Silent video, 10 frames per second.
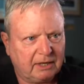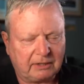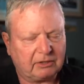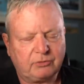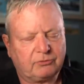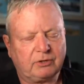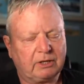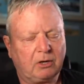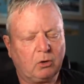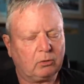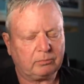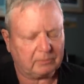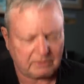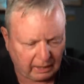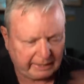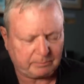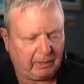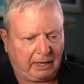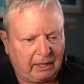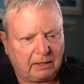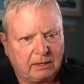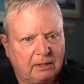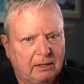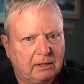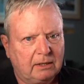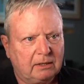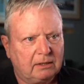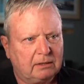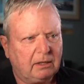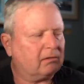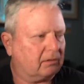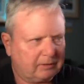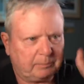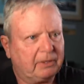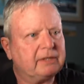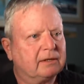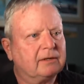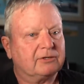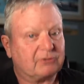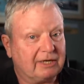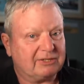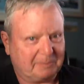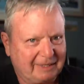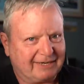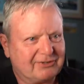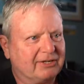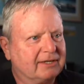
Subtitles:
And go through that whole nightmare. No, they're plenty. Australia's a big country.